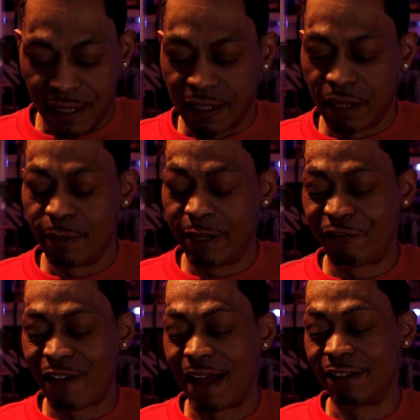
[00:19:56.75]
Then we
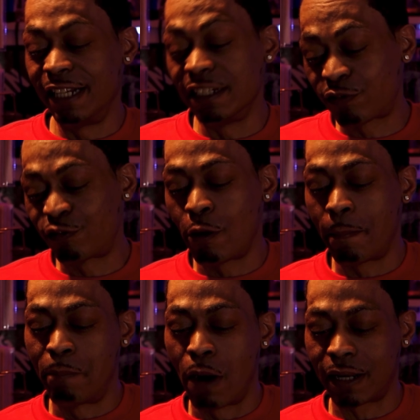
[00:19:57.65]
found this for
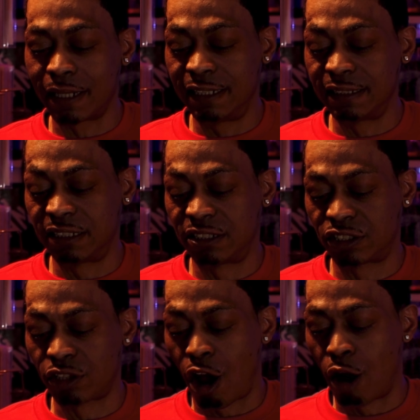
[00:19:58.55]
a buck, and this is
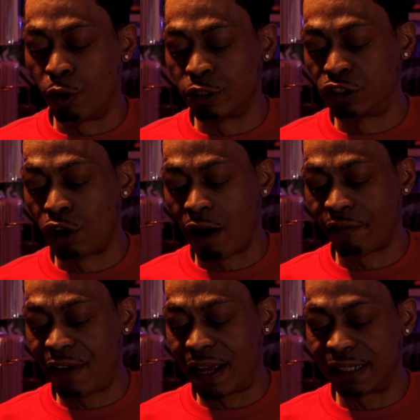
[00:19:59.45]
Star Wars Darth
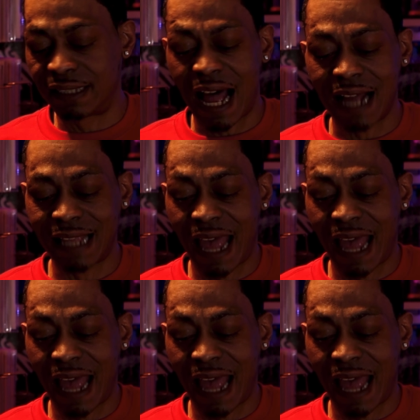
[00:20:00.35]
Vader, Dr.